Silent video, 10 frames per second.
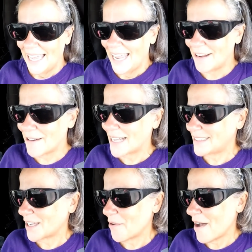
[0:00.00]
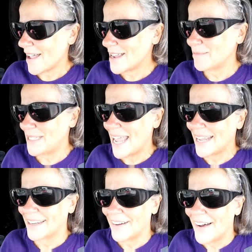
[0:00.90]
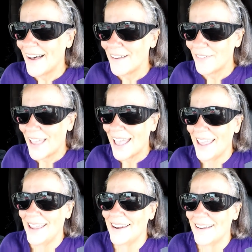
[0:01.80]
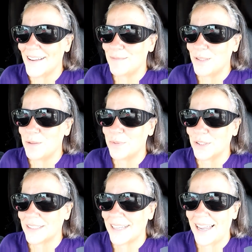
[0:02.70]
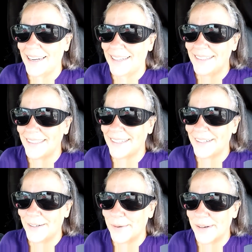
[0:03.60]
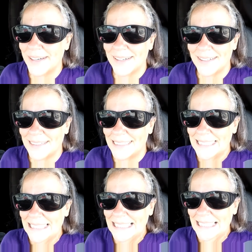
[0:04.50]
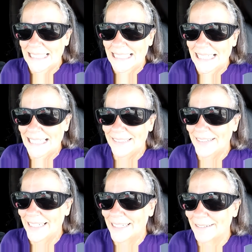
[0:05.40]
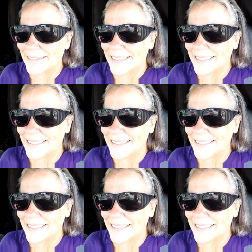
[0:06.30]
Anyway, so I am taking off, and I'm super excited, so I don't know.